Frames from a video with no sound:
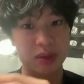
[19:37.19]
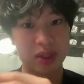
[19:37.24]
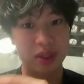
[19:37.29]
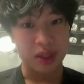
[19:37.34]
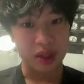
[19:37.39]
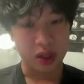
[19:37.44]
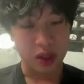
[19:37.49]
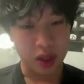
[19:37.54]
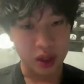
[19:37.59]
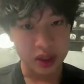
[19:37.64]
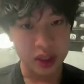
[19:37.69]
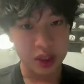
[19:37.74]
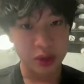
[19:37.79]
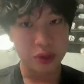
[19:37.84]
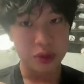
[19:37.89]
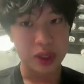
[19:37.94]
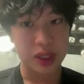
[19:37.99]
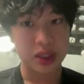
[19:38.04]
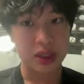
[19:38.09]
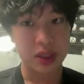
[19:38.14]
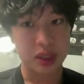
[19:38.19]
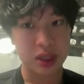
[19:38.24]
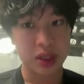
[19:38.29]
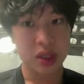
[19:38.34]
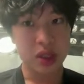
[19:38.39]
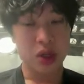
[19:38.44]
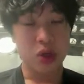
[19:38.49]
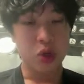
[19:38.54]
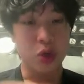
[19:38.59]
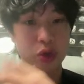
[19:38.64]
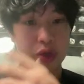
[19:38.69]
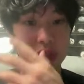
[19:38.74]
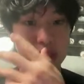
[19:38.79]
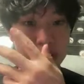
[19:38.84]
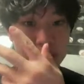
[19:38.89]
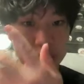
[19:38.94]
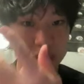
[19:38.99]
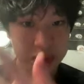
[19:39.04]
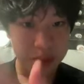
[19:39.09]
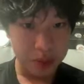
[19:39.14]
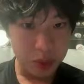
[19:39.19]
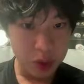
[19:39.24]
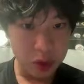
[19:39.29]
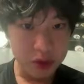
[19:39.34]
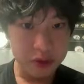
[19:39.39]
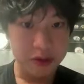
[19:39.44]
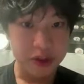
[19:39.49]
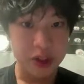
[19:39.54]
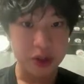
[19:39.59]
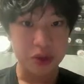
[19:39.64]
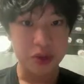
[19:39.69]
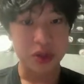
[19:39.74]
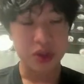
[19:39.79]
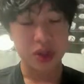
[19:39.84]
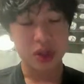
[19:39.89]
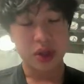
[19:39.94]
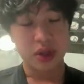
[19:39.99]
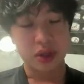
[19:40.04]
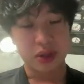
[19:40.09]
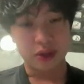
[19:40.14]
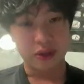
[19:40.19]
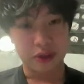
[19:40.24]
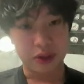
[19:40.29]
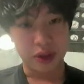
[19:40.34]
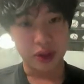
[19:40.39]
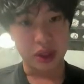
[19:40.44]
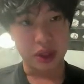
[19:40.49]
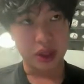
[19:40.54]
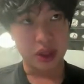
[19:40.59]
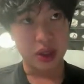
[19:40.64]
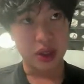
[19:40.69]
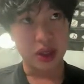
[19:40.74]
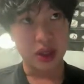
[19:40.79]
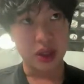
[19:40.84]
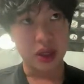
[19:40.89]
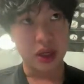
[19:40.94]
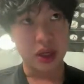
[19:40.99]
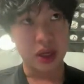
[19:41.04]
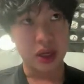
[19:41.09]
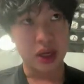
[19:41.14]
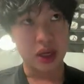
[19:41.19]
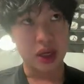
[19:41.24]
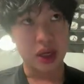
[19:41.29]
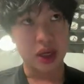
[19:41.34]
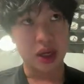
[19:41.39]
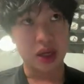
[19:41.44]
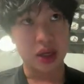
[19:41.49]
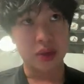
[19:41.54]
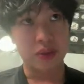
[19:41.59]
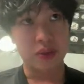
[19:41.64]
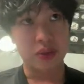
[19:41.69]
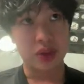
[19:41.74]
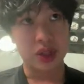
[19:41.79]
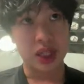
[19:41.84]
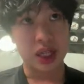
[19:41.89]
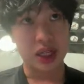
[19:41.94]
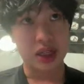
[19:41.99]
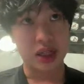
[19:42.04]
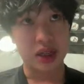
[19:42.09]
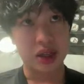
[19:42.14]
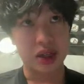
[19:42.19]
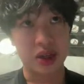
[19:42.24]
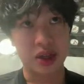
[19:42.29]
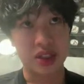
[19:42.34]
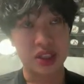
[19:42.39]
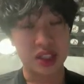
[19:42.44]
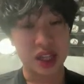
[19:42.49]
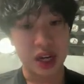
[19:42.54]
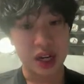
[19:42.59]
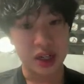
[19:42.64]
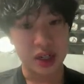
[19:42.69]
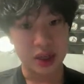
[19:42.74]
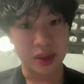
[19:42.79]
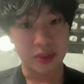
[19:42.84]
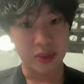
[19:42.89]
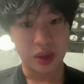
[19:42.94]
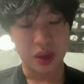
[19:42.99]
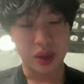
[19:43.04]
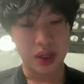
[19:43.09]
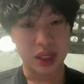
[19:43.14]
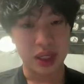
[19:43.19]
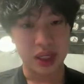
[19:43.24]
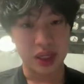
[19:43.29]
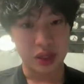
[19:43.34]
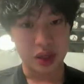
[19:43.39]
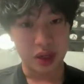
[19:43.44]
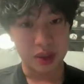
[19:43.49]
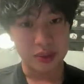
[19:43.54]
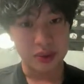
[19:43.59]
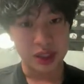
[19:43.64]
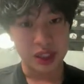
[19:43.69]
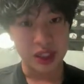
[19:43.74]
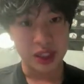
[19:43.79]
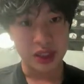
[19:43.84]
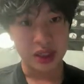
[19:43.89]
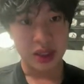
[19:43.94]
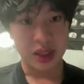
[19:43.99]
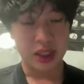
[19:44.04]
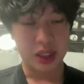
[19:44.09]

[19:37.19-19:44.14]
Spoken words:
the content creator who generates more views for the like a startup or like a company,